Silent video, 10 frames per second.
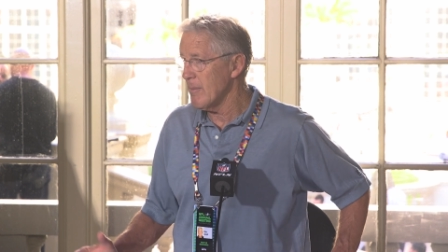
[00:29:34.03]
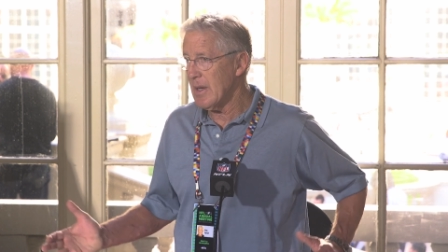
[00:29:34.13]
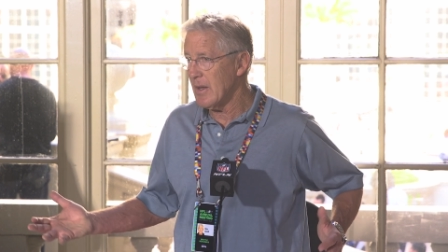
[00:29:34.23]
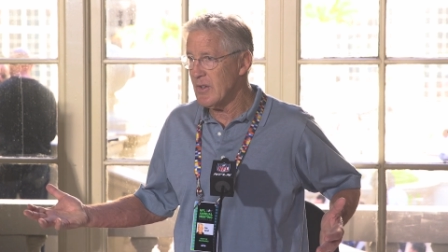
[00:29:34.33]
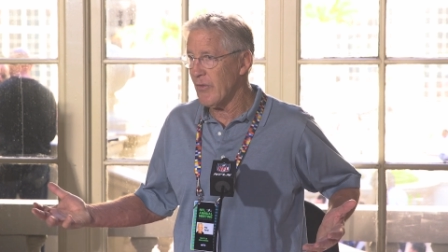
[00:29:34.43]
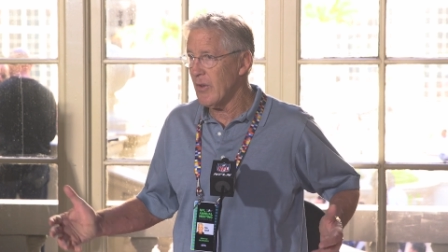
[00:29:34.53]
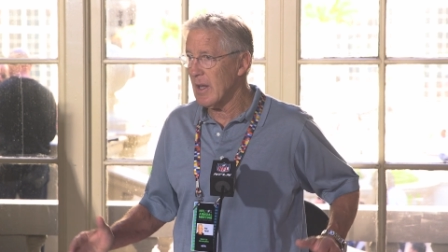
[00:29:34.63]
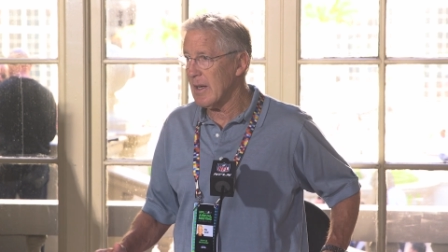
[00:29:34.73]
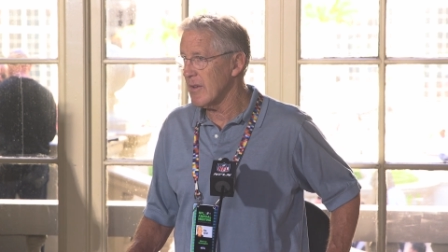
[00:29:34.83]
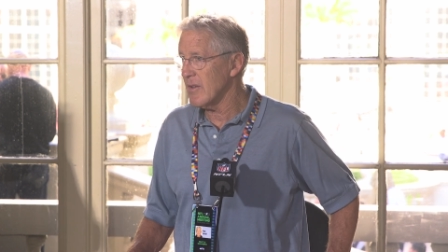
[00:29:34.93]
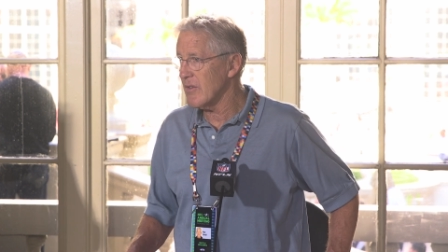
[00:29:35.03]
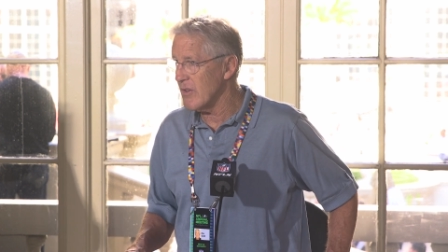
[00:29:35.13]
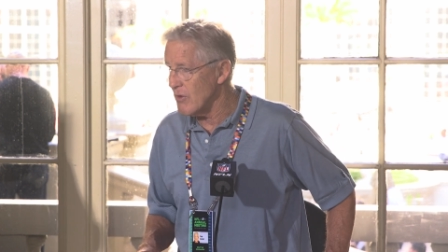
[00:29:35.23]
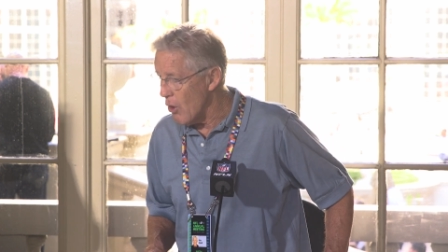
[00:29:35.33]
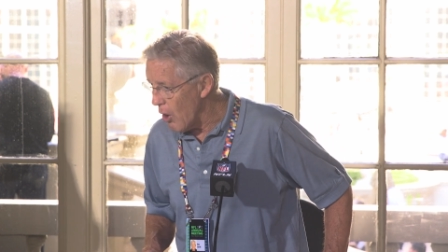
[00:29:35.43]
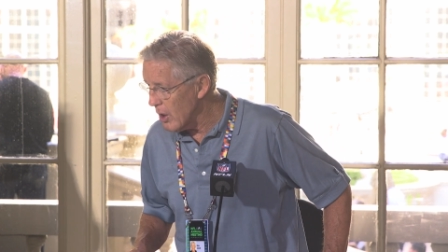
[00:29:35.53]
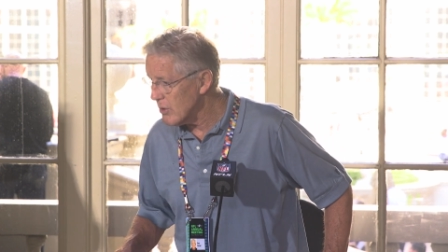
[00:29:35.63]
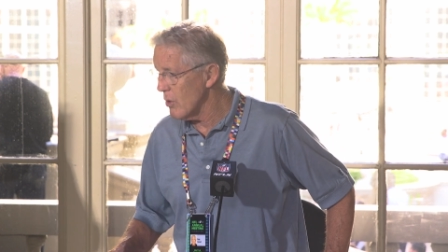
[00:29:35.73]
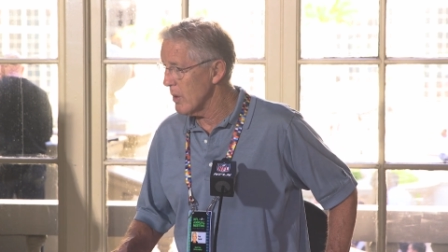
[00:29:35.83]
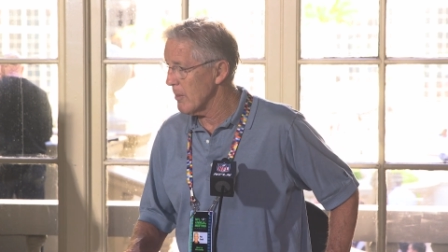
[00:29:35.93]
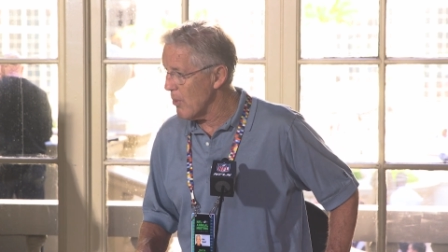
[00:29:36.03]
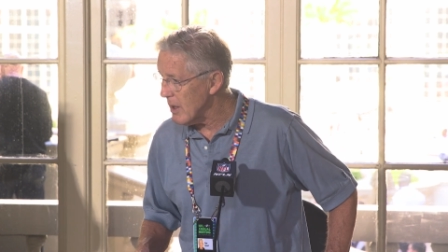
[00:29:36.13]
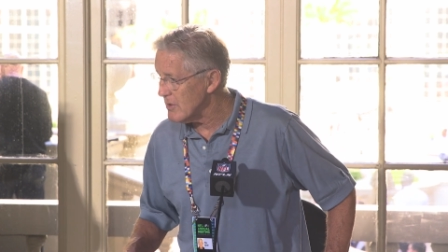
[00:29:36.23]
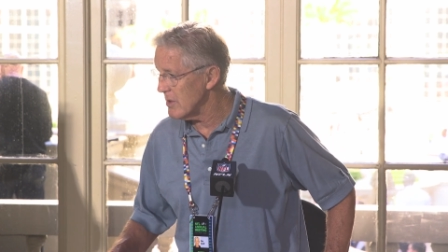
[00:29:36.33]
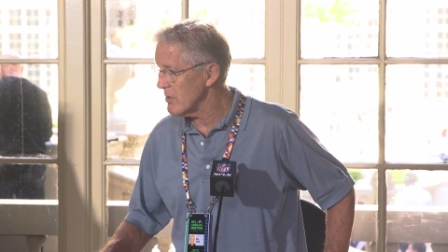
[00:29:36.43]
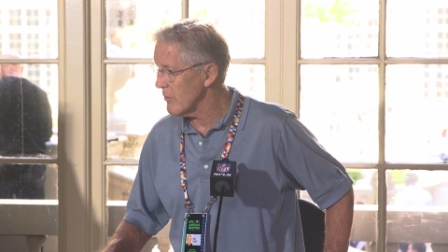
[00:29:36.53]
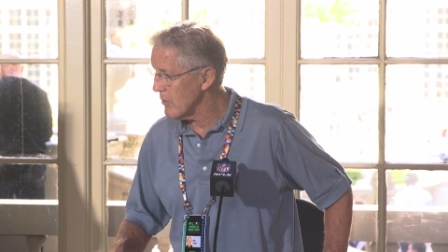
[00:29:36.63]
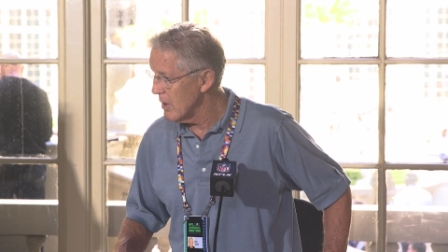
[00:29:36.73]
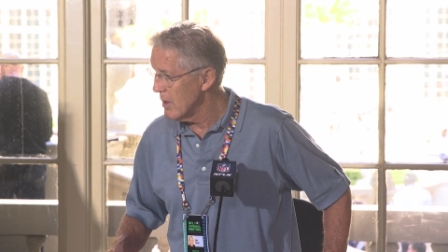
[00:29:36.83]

I mean, I just feel like it's just it's an ongoing process of,